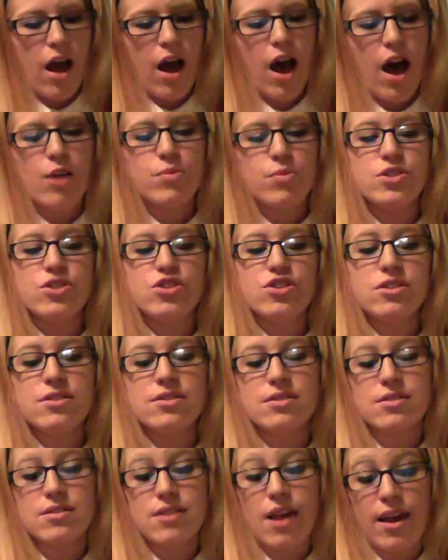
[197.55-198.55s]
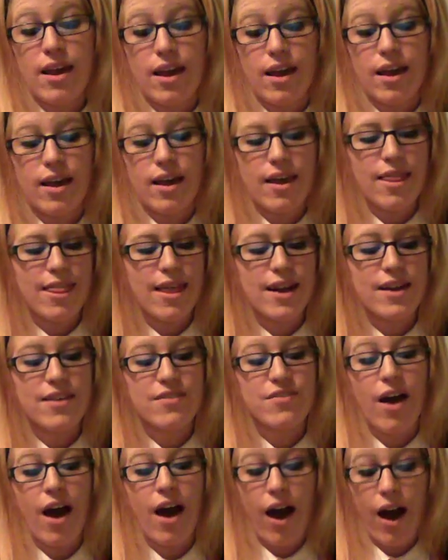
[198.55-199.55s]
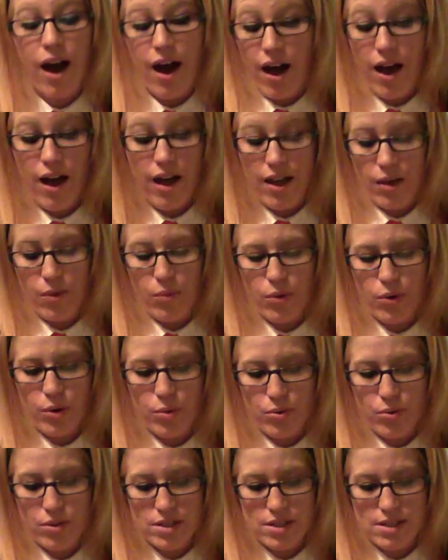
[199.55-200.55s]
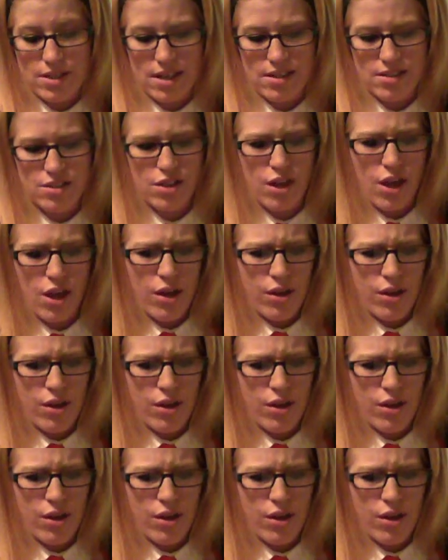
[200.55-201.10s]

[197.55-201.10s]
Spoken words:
"I was just saying that if I were a princess,